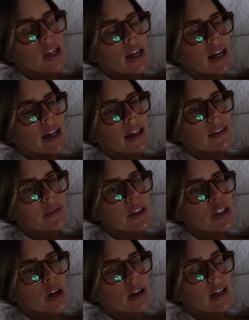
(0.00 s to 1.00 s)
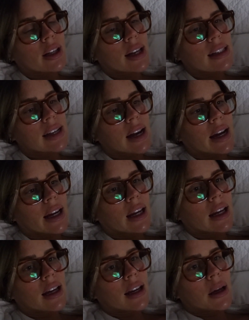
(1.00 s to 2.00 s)
and we started it last night
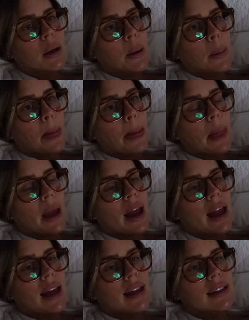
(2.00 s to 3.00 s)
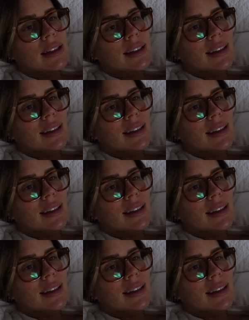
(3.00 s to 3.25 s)
and